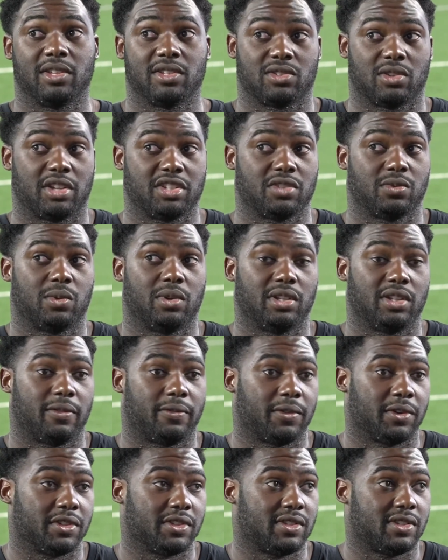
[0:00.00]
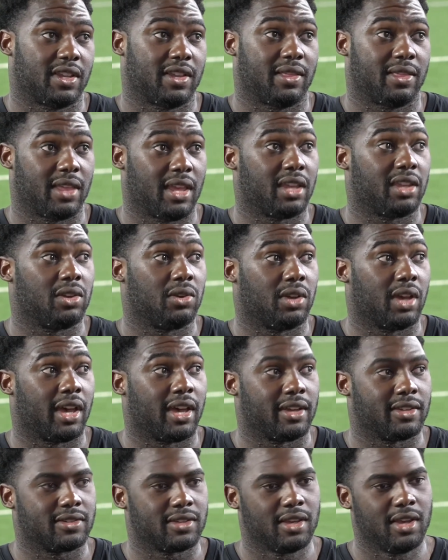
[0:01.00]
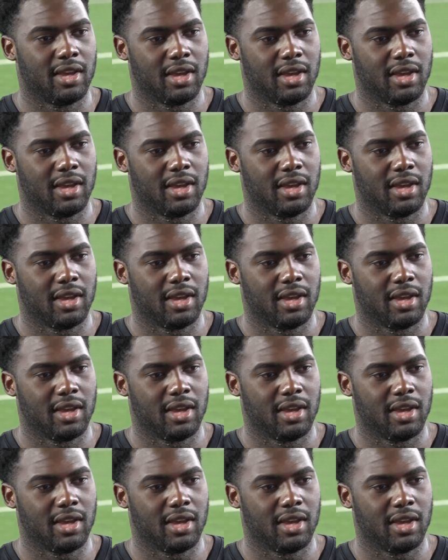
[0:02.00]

So I just wanted to first say thank you guys